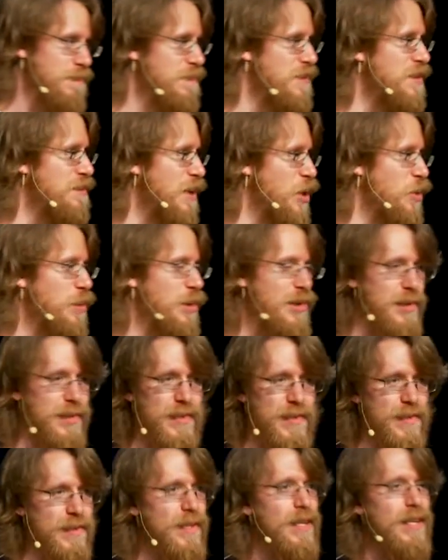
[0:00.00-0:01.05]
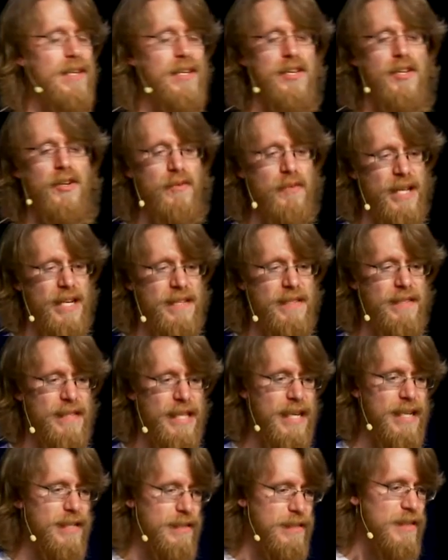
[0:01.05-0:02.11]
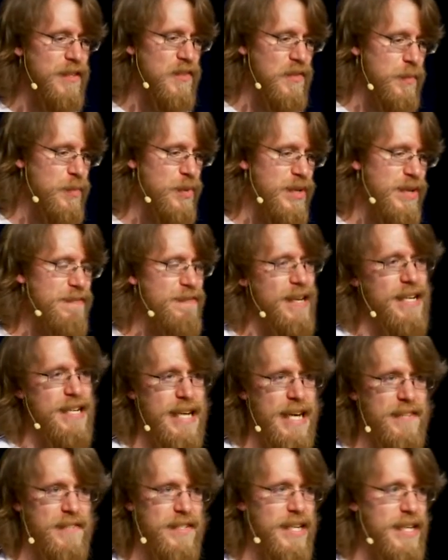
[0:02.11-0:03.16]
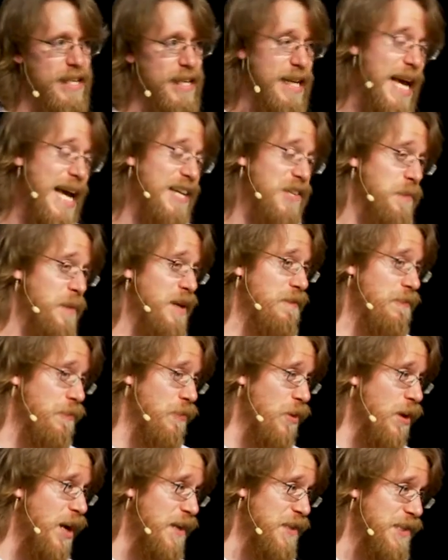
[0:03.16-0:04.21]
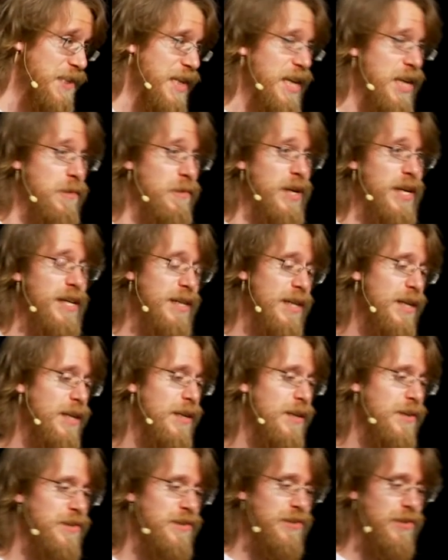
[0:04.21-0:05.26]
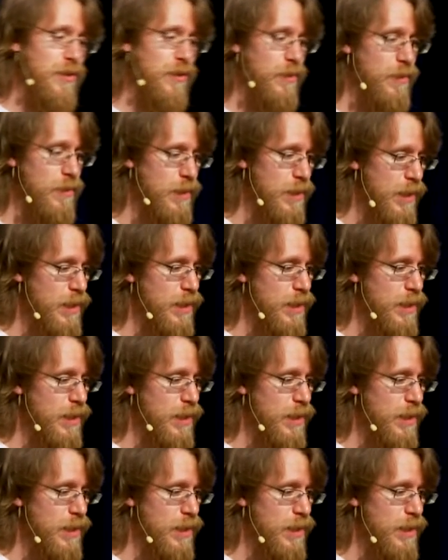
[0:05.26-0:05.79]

developers, that is pretty fantastic. It has been for us anyway. So